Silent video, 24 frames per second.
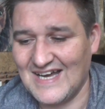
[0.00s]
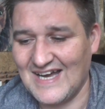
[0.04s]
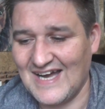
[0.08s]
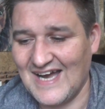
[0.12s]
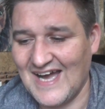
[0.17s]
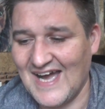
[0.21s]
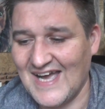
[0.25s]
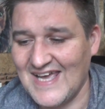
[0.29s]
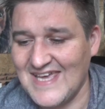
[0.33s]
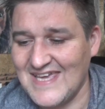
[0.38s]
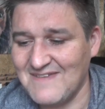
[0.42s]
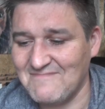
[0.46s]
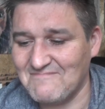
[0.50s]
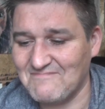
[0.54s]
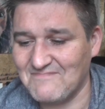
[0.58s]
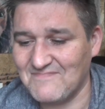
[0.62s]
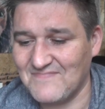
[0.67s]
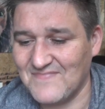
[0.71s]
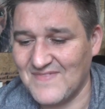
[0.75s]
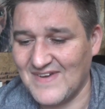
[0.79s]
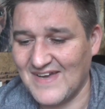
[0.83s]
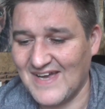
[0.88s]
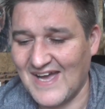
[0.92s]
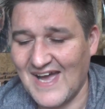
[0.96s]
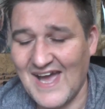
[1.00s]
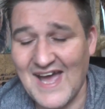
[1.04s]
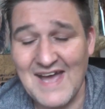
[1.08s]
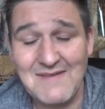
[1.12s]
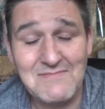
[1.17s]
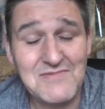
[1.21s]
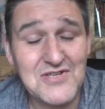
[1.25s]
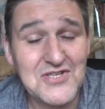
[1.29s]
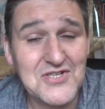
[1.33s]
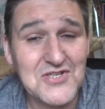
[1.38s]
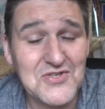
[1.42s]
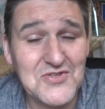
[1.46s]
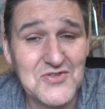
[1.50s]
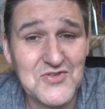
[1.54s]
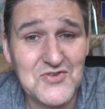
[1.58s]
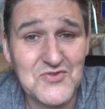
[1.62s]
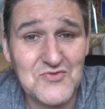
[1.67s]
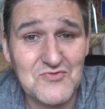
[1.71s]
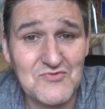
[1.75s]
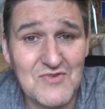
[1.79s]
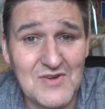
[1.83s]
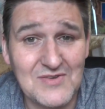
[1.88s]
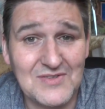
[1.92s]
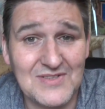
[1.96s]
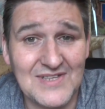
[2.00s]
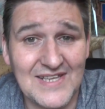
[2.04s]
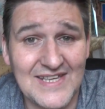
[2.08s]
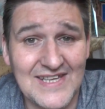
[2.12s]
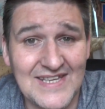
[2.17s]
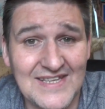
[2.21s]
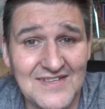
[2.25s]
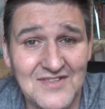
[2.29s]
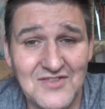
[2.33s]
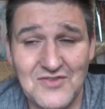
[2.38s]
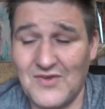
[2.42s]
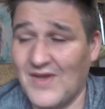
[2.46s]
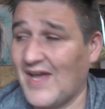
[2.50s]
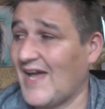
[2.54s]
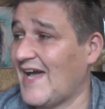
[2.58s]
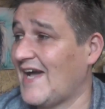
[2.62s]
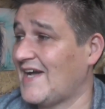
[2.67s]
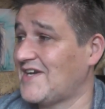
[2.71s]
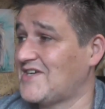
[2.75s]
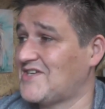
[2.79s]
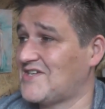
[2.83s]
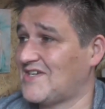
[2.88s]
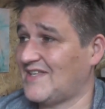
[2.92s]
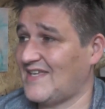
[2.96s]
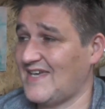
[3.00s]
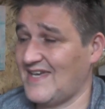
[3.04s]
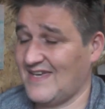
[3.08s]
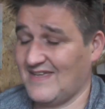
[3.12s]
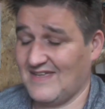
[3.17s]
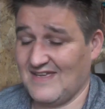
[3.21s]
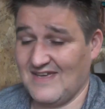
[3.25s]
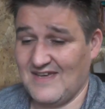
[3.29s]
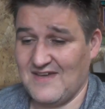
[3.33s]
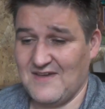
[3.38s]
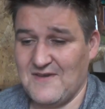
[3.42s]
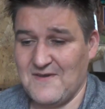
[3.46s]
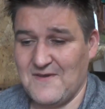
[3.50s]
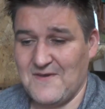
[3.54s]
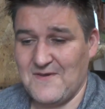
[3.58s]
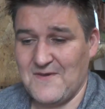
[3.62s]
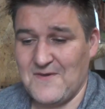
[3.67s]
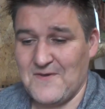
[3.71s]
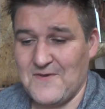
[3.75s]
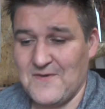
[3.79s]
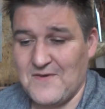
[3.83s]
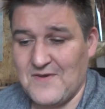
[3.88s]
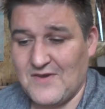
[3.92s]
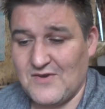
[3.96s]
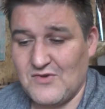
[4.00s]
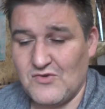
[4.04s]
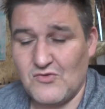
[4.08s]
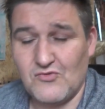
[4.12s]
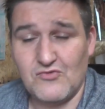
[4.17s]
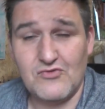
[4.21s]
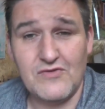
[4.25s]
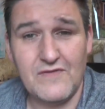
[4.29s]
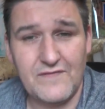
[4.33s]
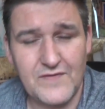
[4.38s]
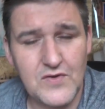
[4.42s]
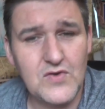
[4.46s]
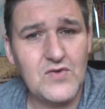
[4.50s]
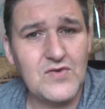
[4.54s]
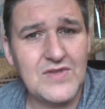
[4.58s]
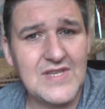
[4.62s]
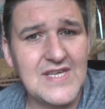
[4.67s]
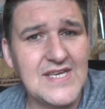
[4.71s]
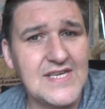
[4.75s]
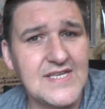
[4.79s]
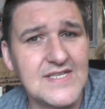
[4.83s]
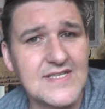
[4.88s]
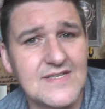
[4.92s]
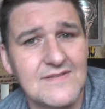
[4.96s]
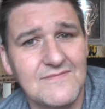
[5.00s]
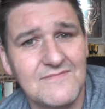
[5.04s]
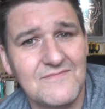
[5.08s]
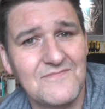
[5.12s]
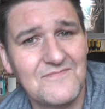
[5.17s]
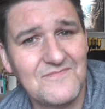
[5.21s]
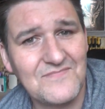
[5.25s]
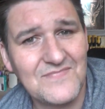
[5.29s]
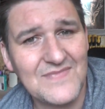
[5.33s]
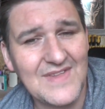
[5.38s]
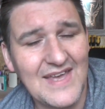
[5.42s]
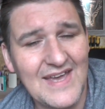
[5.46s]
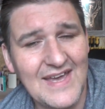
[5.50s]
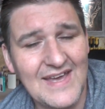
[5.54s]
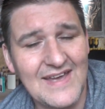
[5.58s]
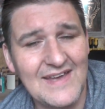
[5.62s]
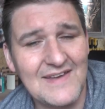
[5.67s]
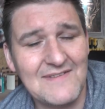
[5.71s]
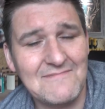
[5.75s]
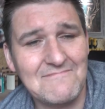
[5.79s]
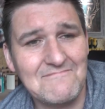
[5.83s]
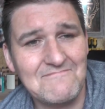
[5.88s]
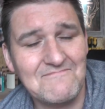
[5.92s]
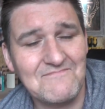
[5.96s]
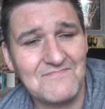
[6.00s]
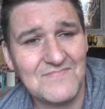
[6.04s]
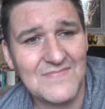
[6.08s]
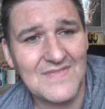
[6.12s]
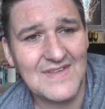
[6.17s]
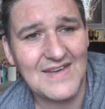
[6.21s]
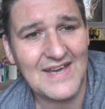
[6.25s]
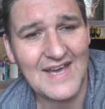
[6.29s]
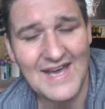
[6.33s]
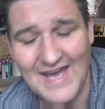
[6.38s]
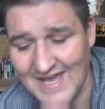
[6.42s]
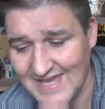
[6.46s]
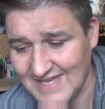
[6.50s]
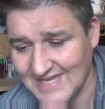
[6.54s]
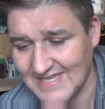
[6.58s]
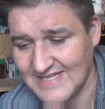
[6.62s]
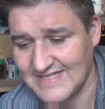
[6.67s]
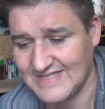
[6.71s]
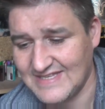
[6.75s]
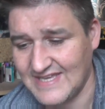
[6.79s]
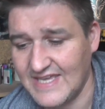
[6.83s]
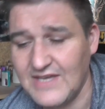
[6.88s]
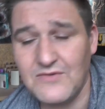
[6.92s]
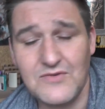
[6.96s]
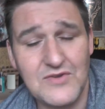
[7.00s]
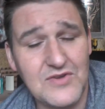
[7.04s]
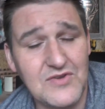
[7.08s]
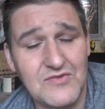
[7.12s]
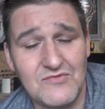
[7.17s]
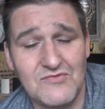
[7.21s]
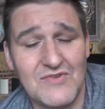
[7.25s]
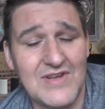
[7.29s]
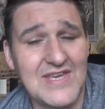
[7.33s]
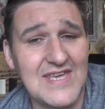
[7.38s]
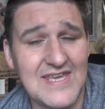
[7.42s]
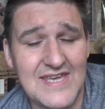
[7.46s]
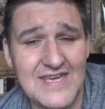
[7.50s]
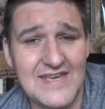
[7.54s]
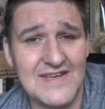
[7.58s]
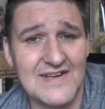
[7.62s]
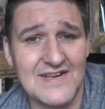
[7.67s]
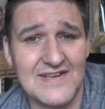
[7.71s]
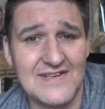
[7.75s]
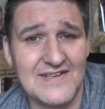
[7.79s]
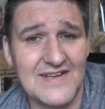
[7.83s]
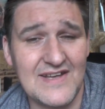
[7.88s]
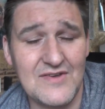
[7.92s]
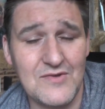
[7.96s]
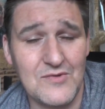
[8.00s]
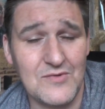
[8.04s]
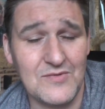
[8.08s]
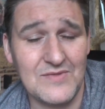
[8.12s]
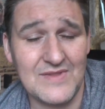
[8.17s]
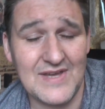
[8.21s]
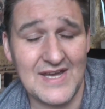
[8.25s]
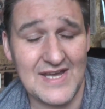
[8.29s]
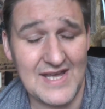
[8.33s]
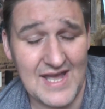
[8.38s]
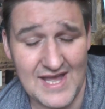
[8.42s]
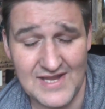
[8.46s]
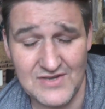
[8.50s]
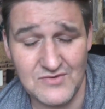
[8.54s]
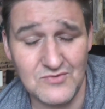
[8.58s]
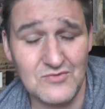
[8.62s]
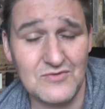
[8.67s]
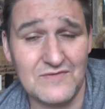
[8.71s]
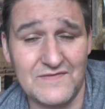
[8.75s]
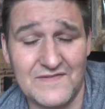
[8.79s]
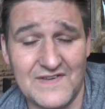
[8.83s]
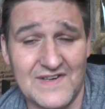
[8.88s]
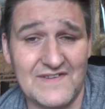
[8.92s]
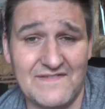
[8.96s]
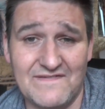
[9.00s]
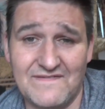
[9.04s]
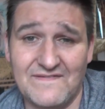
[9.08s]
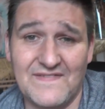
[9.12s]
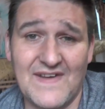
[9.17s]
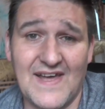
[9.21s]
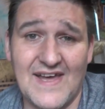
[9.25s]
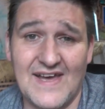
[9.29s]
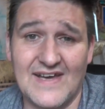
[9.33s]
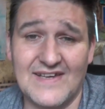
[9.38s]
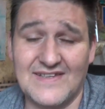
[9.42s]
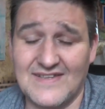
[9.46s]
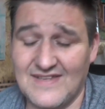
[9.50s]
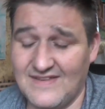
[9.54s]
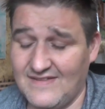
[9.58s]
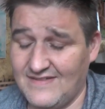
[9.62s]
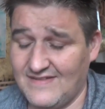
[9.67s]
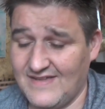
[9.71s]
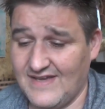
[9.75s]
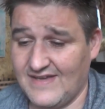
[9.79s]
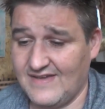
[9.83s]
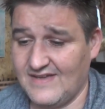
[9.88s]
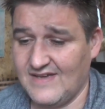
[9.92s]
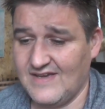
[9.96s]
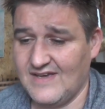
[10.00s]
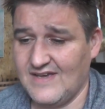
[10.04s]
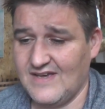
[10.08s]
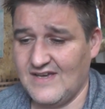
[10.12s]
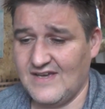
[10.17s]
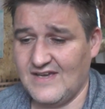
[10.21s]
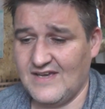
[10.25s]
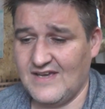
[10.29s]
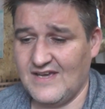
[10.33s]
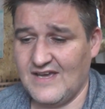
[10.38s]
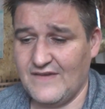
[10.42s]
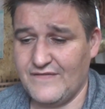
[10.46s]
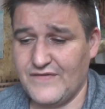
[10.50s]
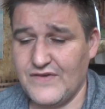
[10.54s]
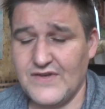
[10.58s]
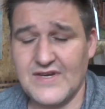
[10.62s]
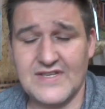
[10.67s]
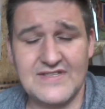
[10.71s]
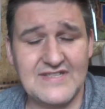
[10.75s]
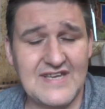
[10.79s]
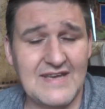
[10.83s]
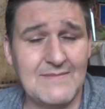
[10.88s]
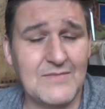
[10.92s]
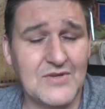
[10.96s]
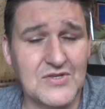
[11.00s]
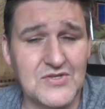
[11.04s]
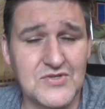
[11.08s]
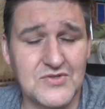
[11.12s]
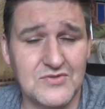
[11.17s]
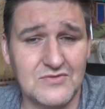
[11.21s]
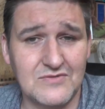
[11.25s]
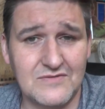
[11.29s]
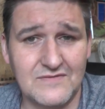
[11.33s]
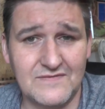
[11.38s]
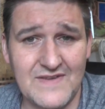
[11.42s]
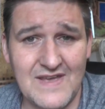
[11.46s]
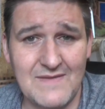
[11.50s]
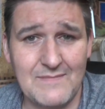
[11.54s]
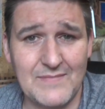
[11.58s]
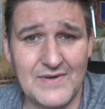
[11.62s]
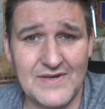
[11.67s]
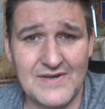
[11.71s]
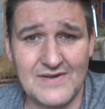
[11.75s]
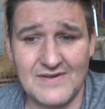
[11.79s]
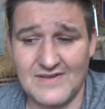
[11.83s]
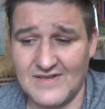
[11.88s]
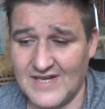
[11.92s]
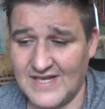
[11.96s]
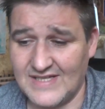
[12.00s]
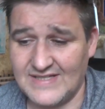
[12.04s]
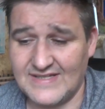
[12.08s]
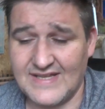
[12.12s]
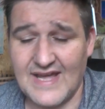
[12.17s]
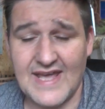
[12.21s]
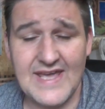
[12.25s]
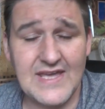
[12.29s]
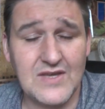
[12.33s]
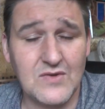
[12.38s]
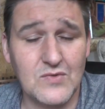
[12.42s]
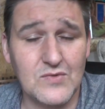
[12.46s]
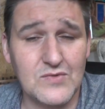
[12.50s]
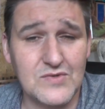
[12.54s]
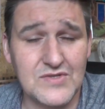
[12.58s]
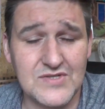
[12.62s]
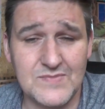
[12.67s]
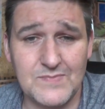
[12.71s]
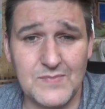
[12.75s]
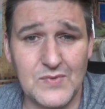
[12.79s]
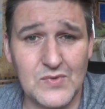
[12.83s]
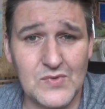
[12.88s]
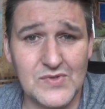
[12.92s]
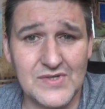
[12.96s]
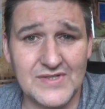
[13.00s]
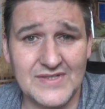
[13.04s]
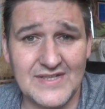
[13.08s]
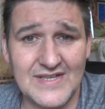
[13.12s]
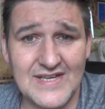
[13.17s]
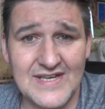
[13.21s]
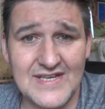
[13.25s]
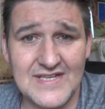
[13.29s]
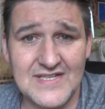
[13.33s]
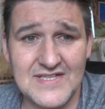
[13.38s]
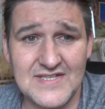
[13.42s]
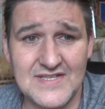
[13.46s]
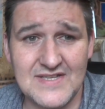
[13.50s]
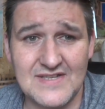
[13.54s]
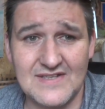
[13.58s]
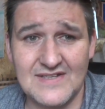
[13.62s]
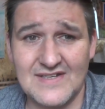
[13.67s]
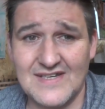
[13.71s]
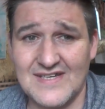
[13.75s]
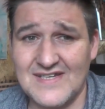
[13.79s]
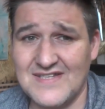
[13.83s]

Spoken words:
I'm struggling to actually review these. I can tell you right here and now that I know for a fact that if you're a temp control vapor, a Dicodes board is